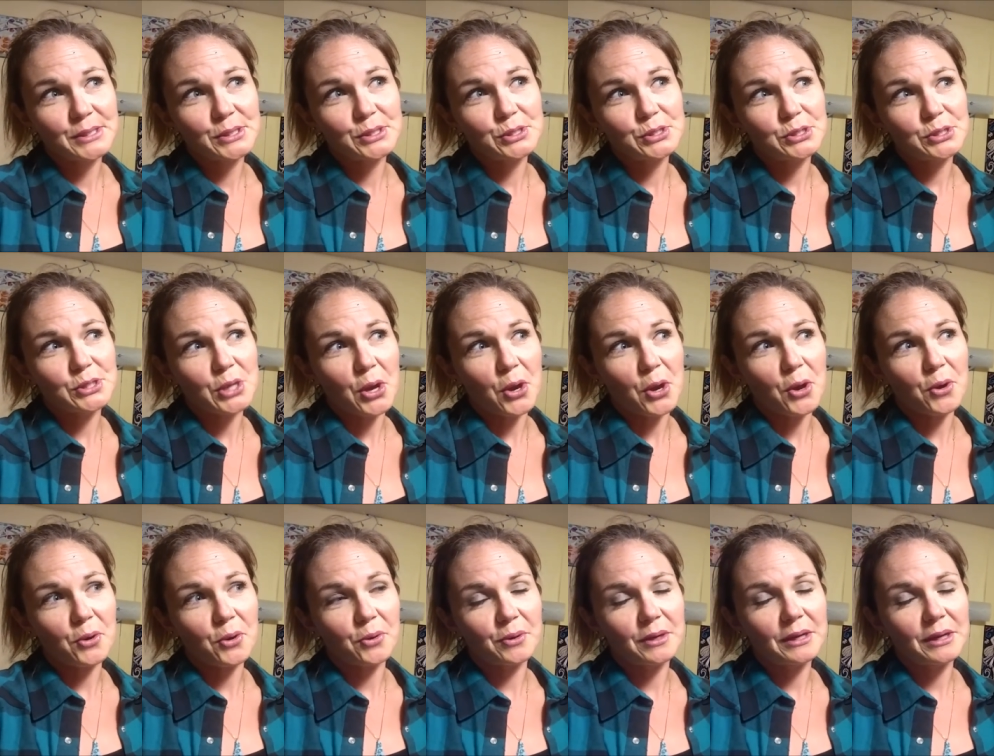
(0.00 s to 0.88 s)
so
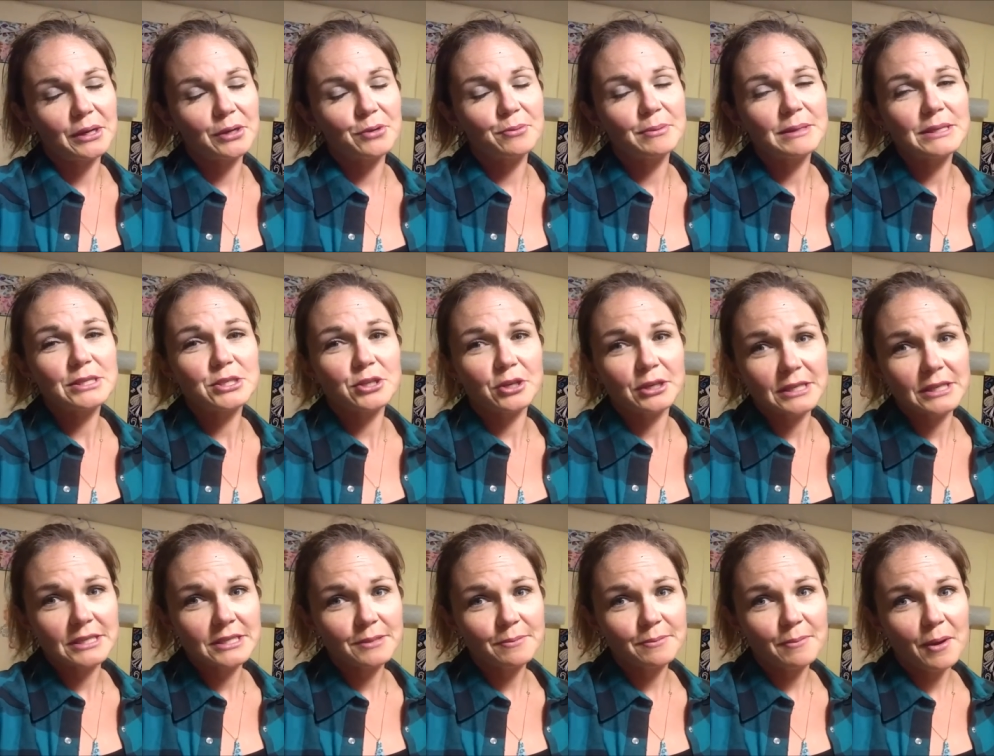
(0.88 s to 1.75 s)
it'll be dirty
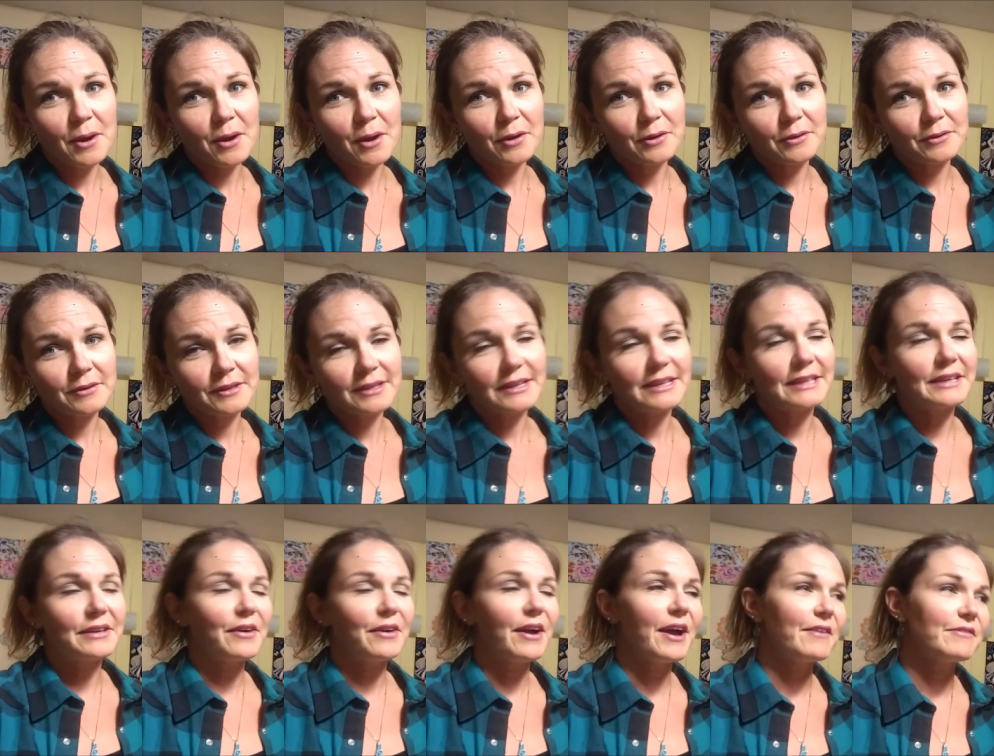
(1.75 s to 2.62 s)
tomorrow, and
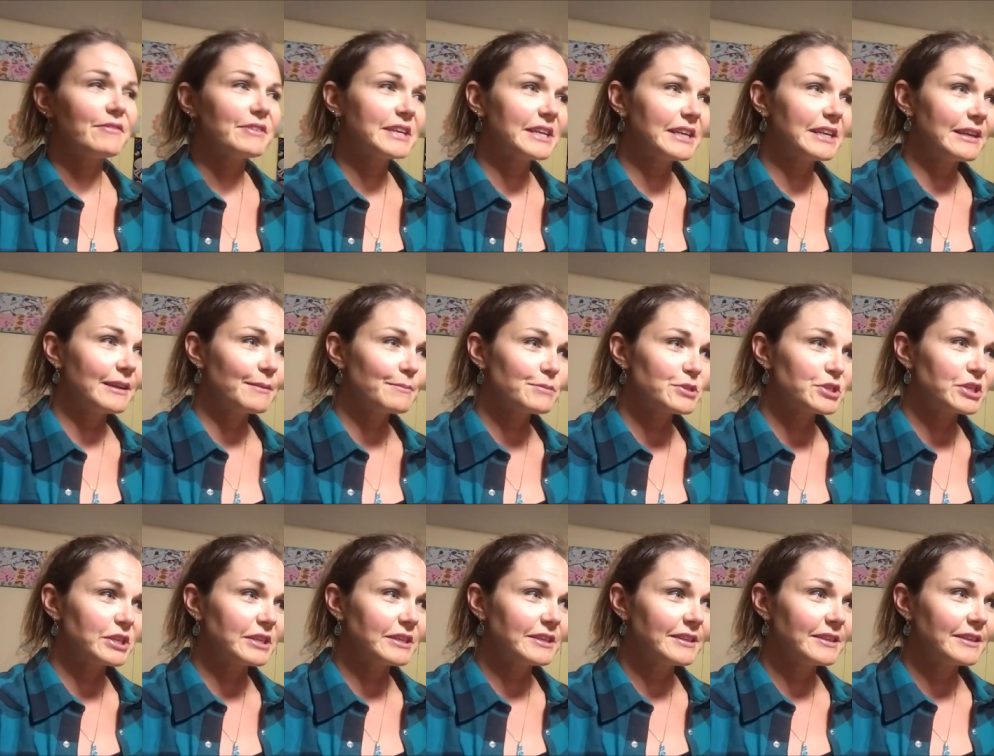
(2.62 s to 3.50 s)
I'll have a
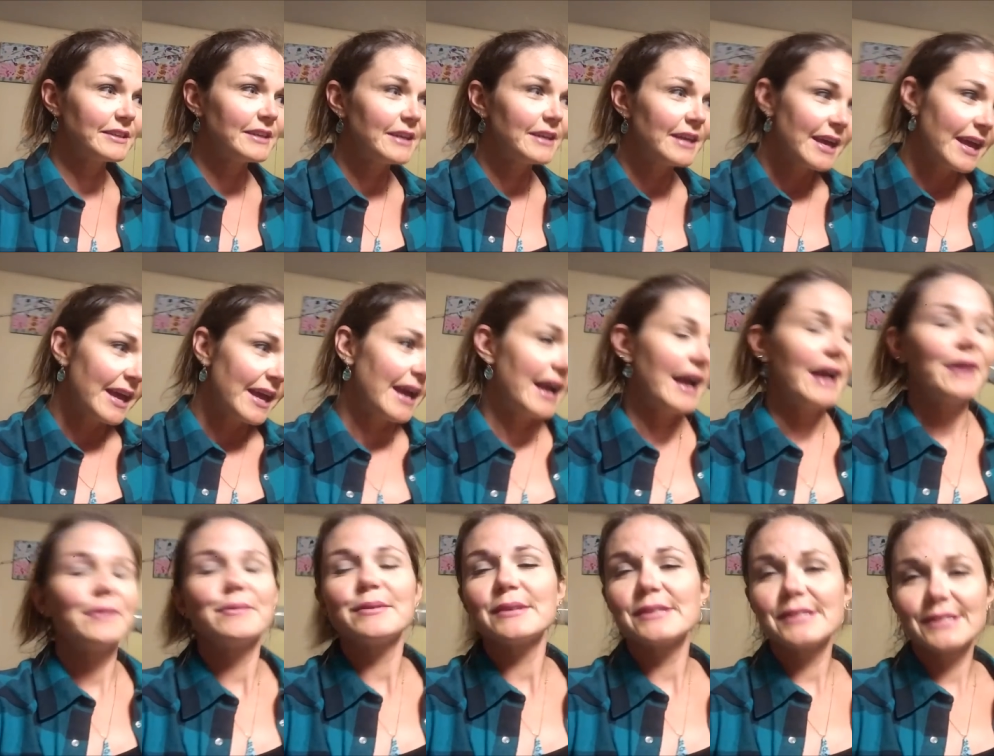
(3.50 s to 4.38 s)
conniption.
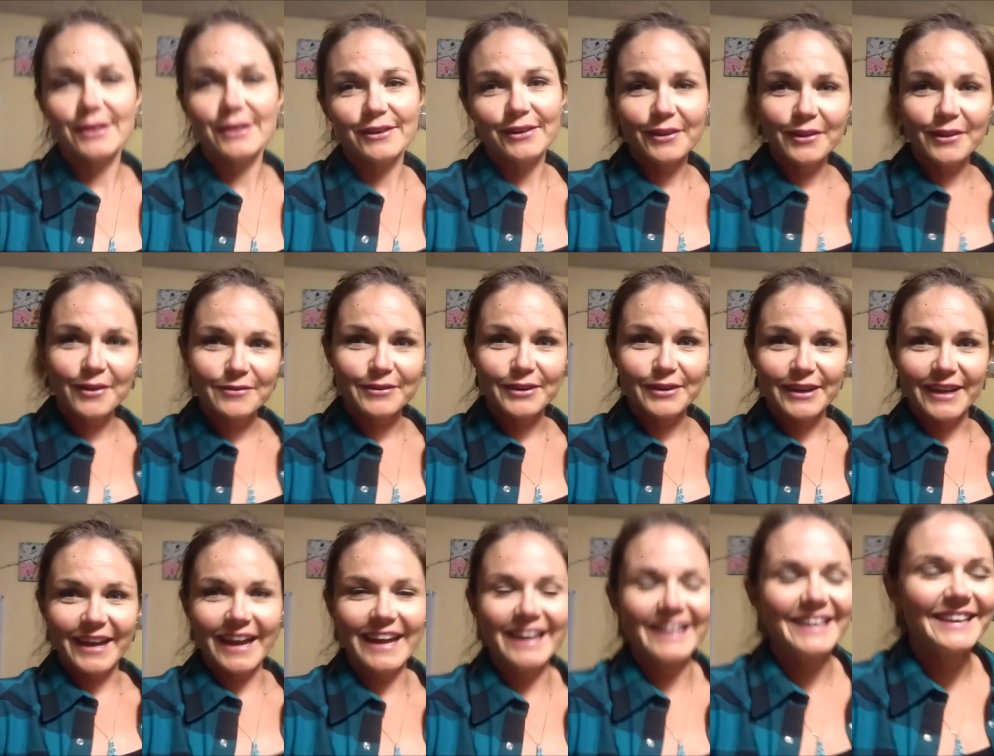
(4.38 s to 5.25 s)
And we'll start all over
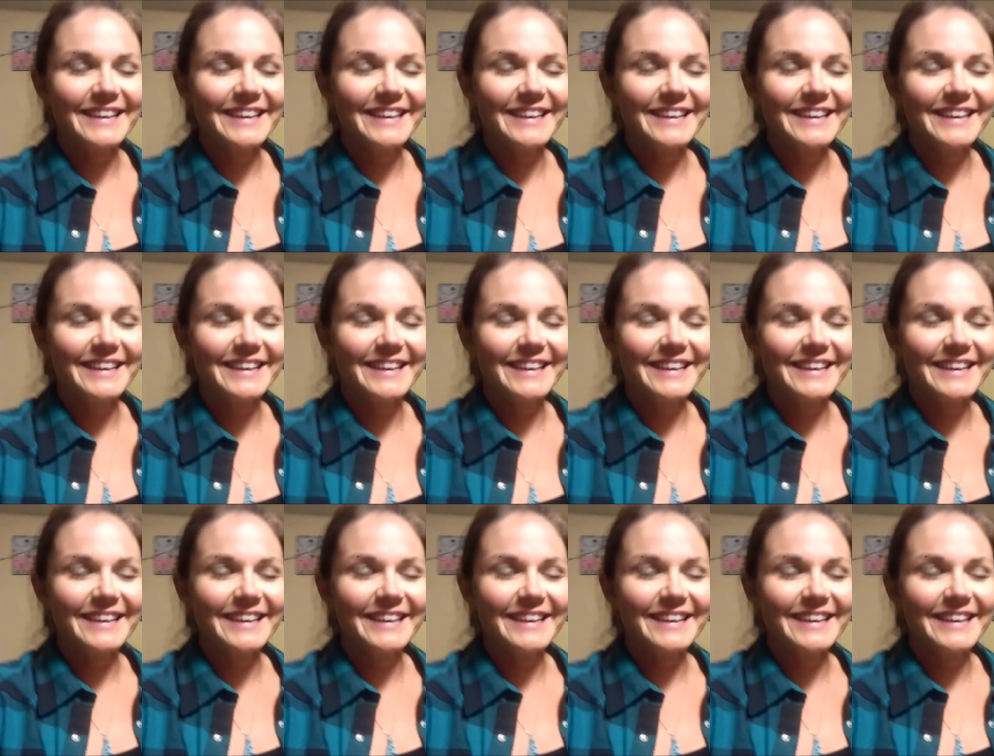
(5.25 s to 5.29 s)
again.